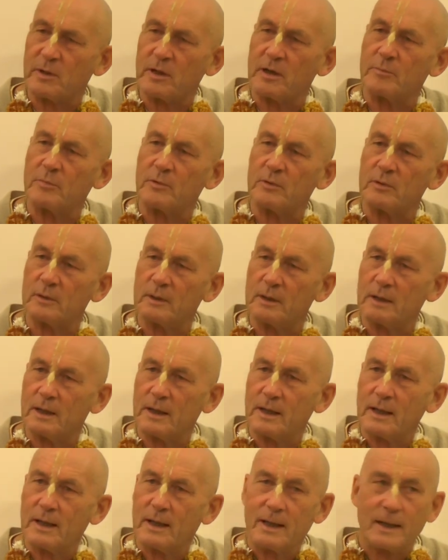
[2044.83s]
purport,
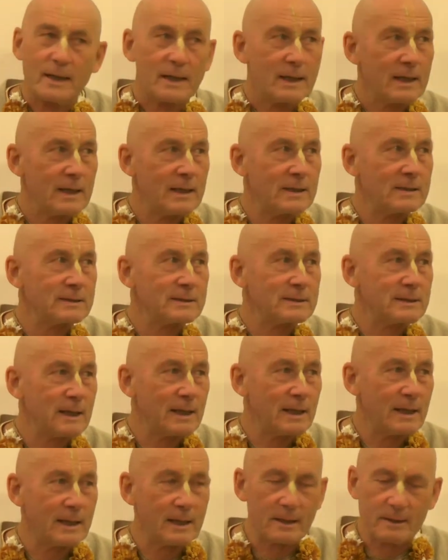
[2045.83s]
he's
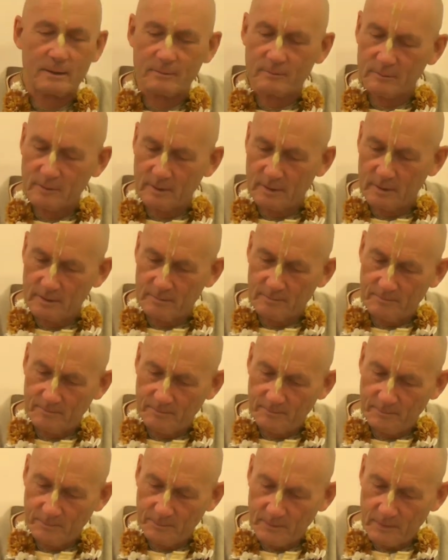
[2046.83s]
saying that,
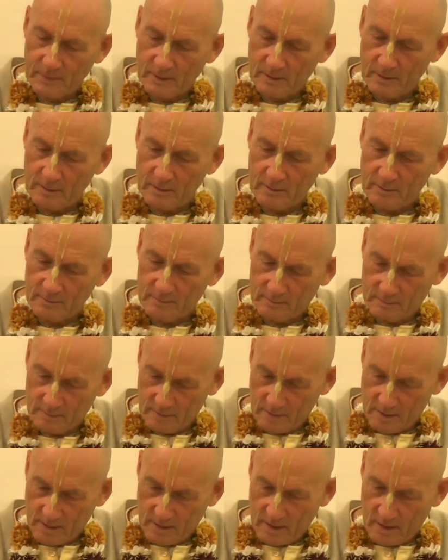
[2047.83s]
you know,
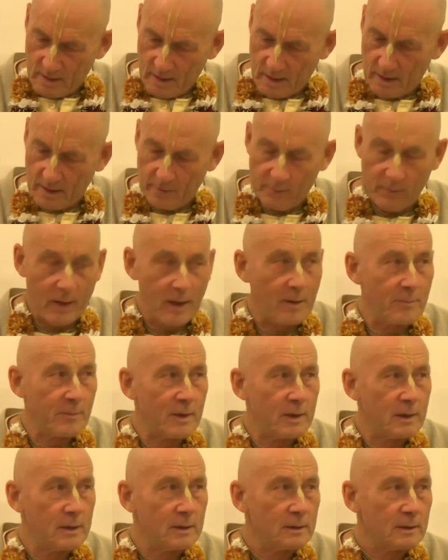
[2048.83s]
Hare
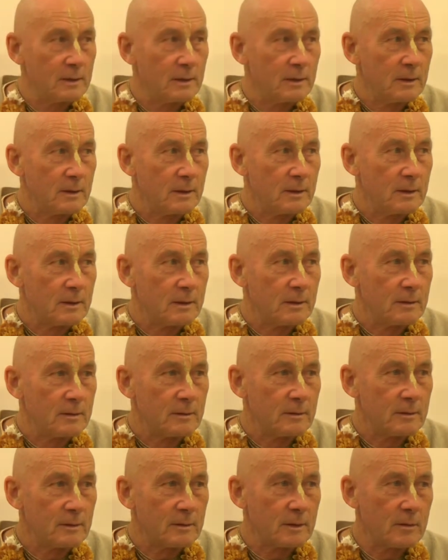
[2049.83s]
Rama
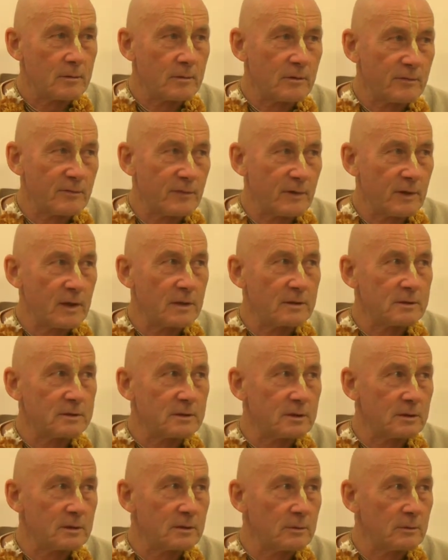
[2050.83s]
can refer
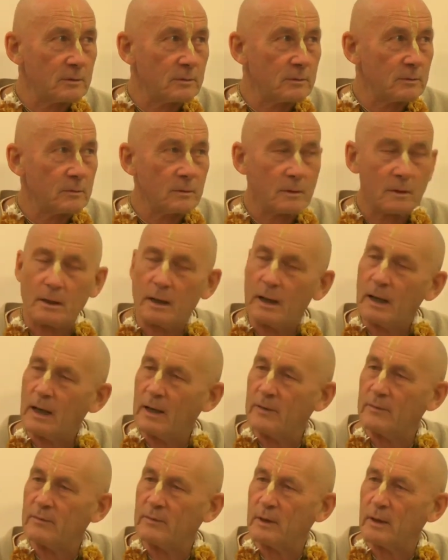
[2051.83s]
to
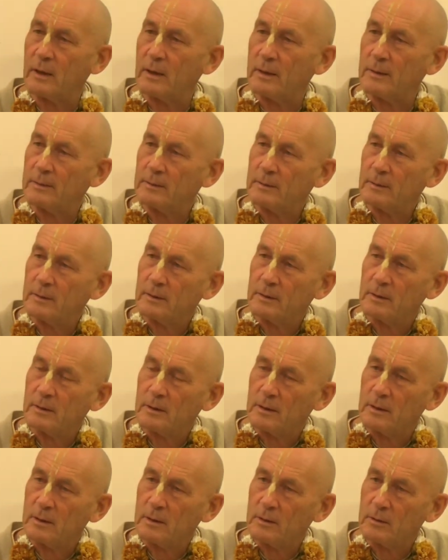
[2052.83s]
either
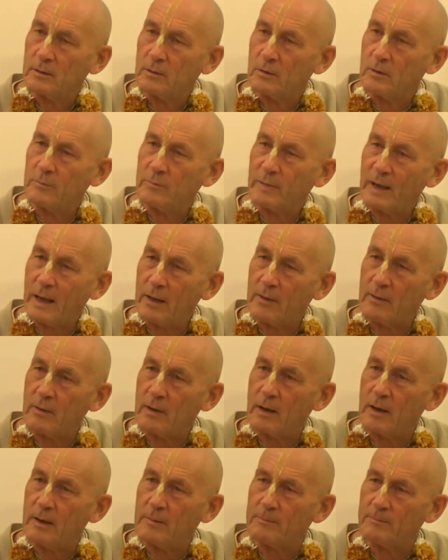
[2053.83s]
Lord
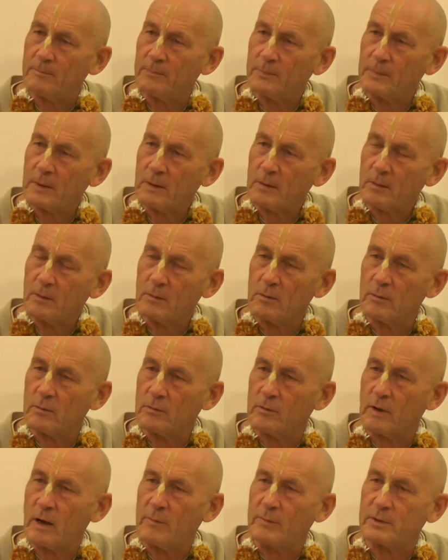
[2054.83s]
Balaram or Lord
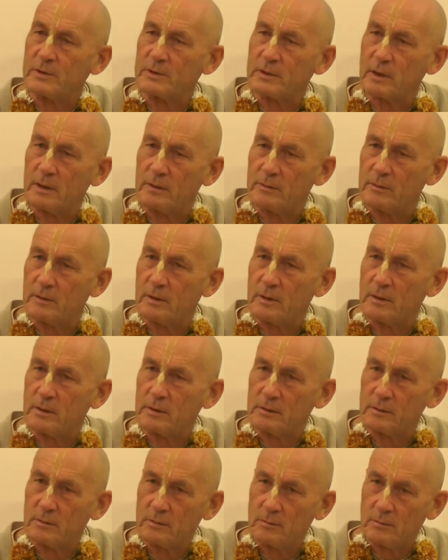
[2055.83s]
Ramachandra
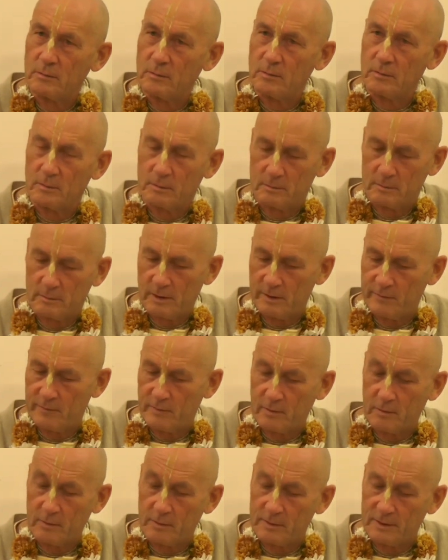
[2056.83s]
or even
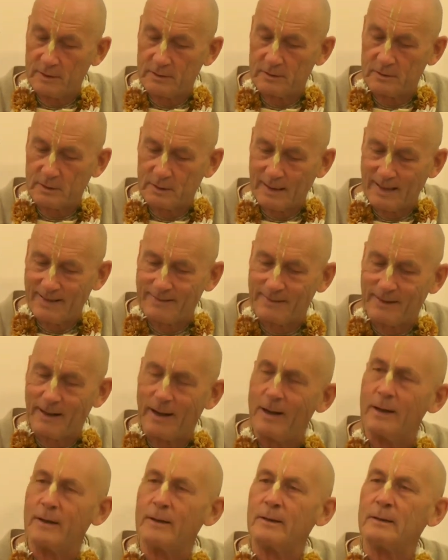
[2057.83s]
Lord
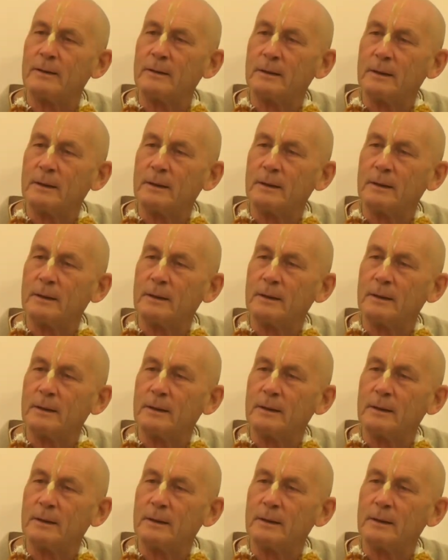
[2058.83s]
Nityananda,